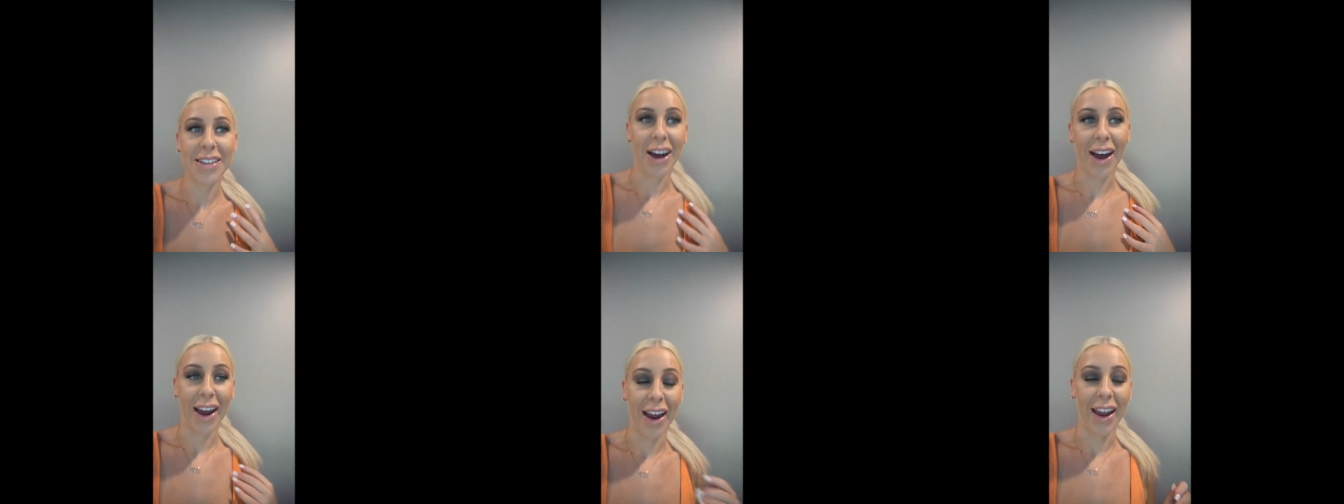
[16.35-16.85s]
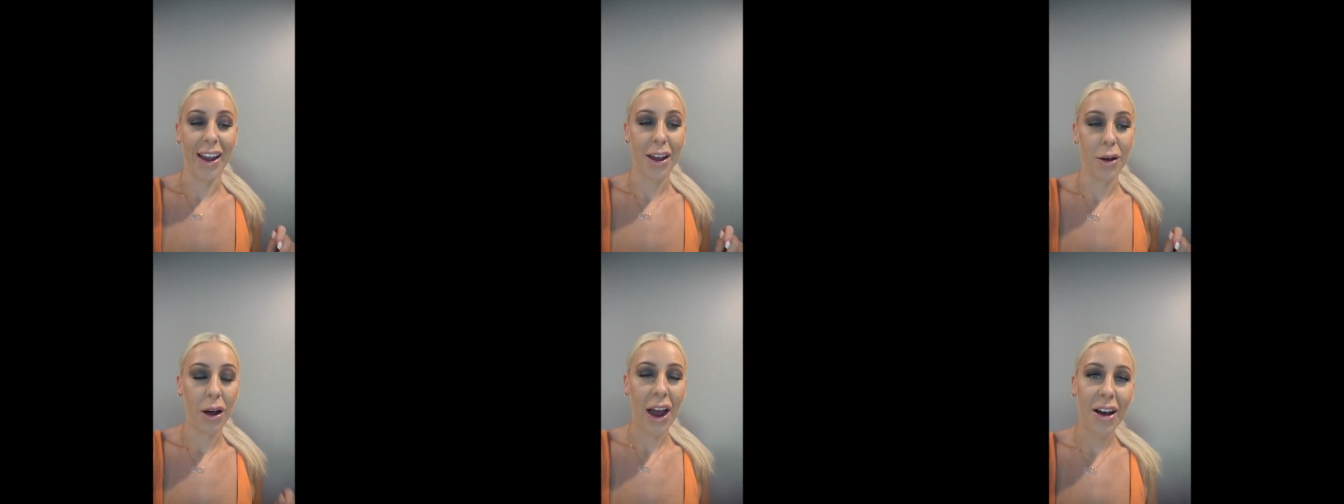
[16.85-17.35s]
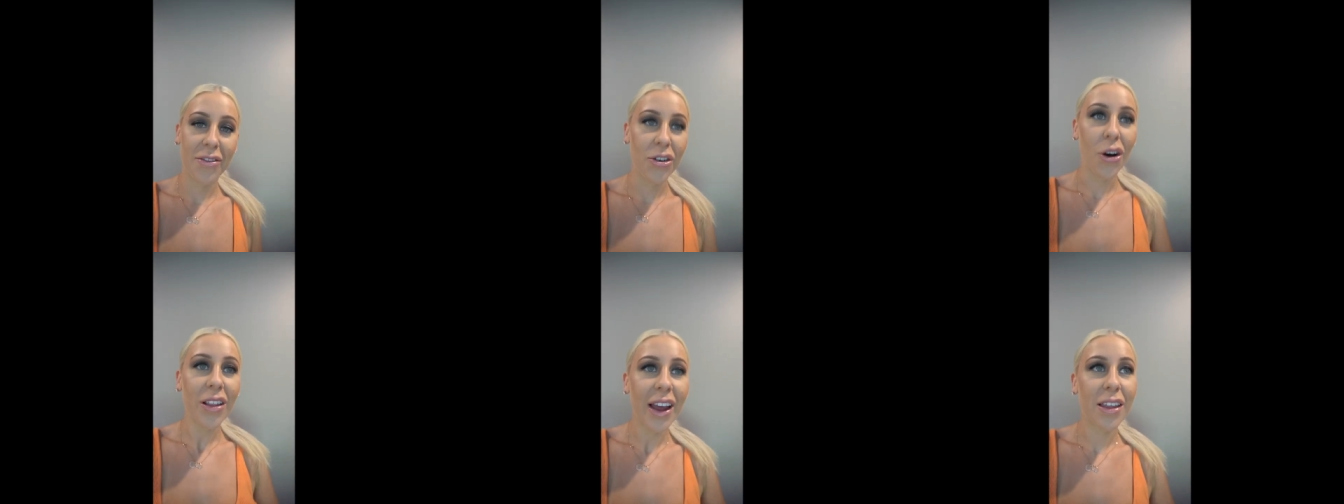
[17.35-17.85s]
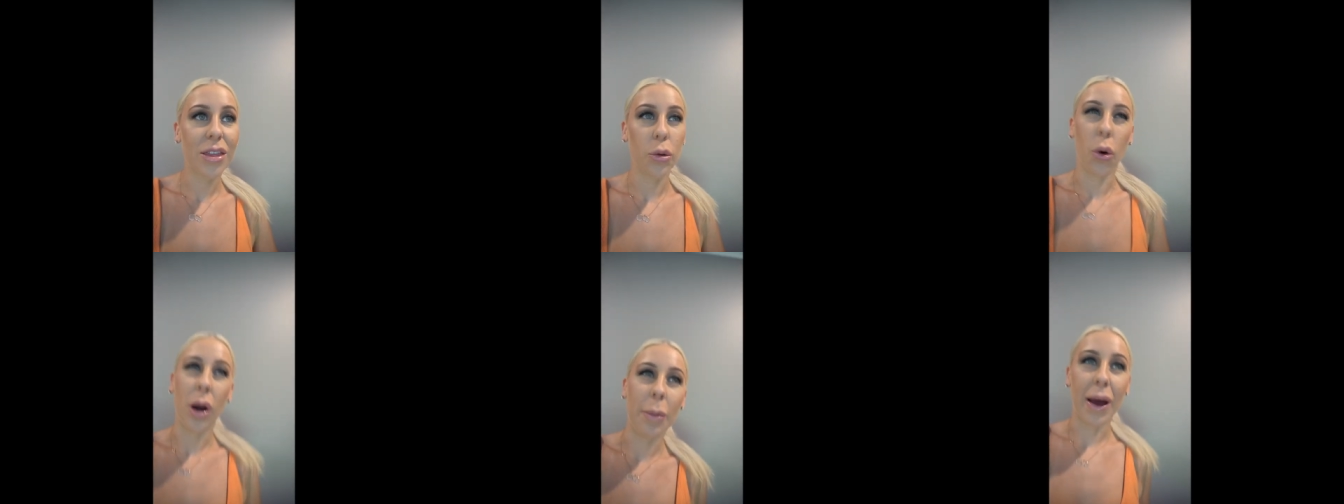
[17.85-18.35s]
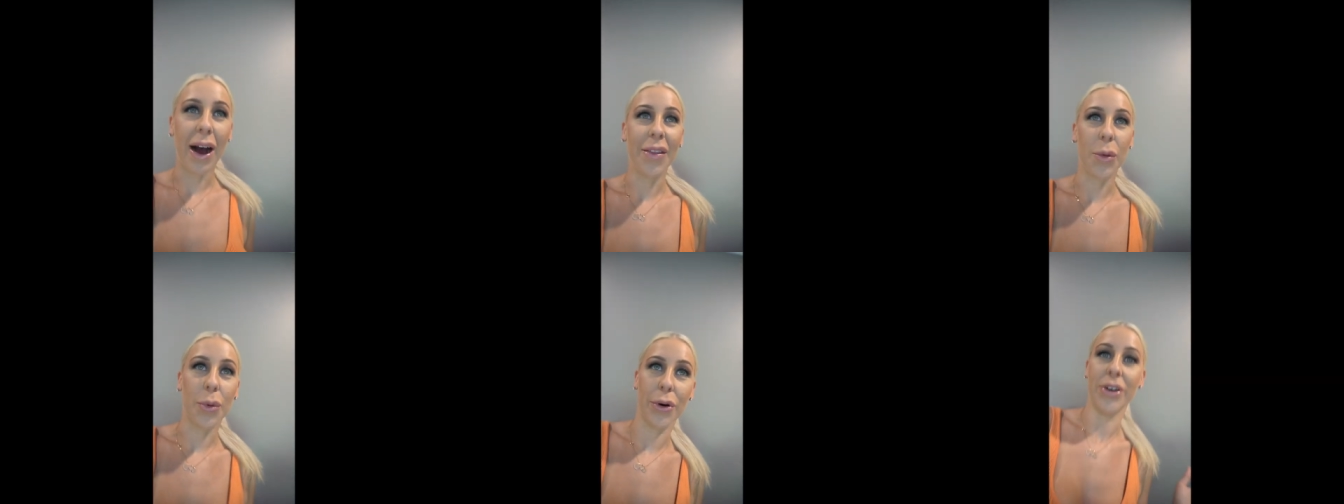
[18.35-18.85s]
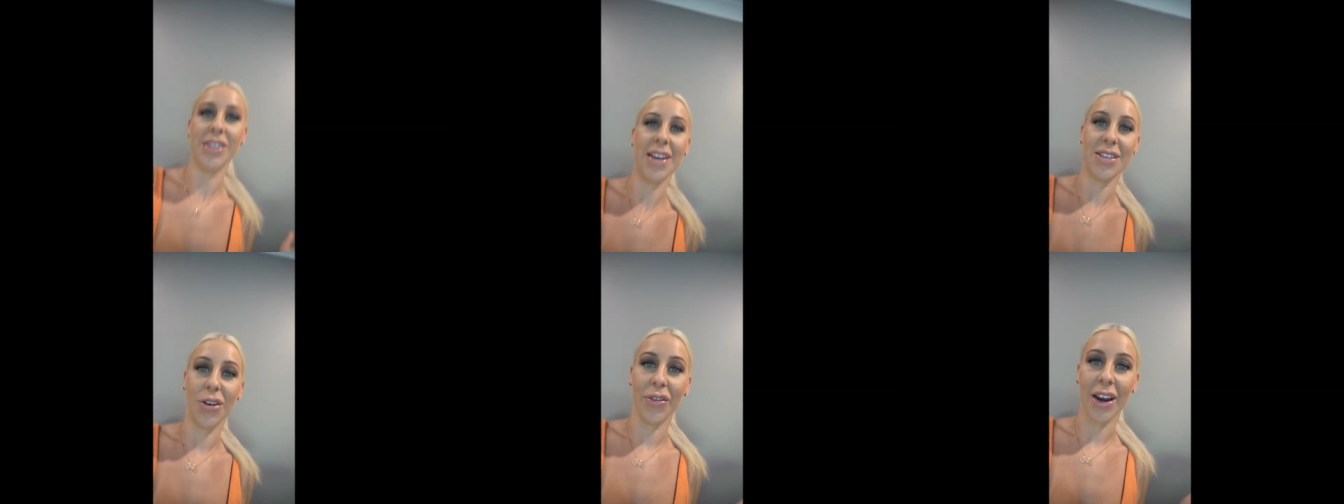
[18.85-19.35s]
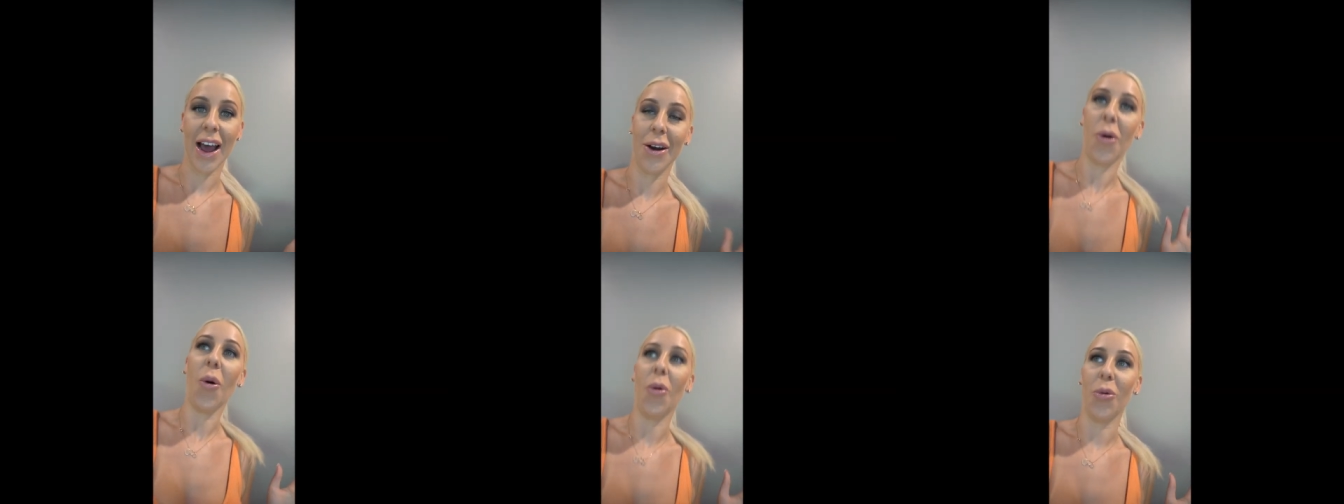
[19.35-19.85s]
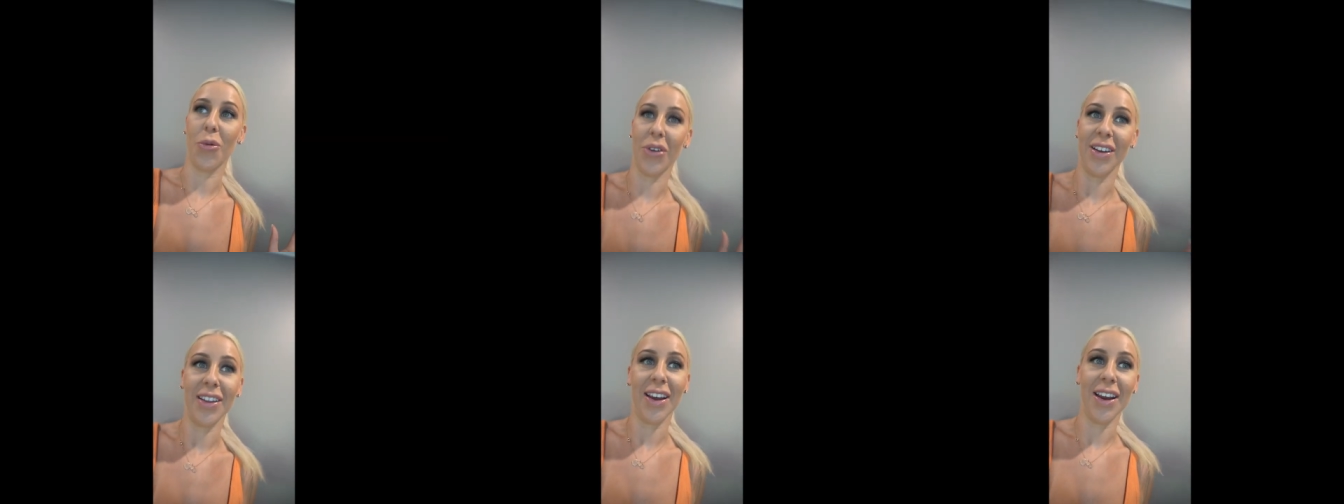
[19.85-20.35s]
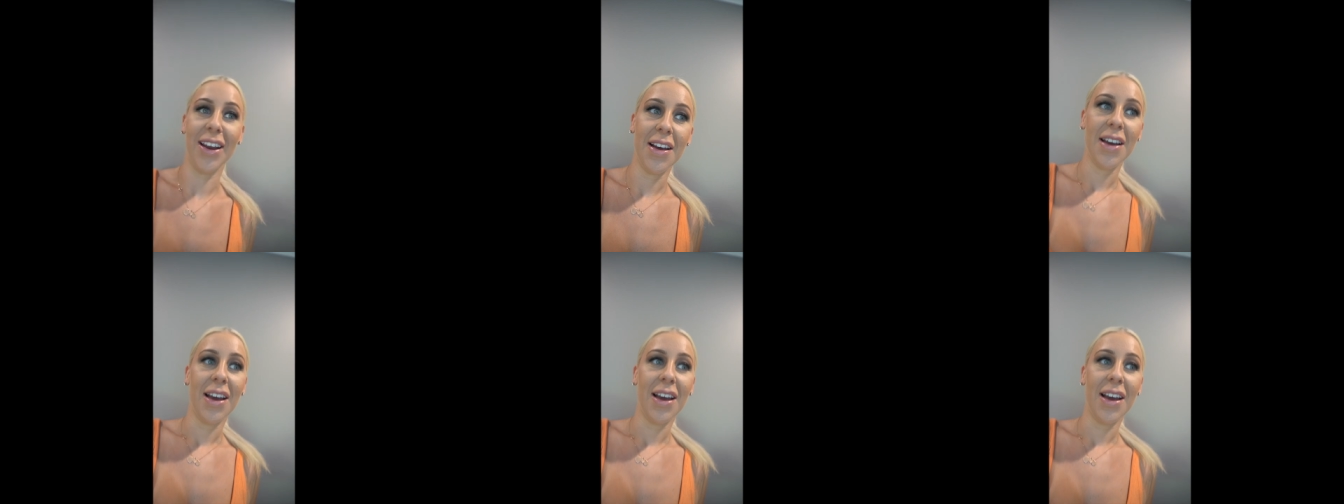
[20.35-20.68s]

I, I have not like thought about the process of it at all really.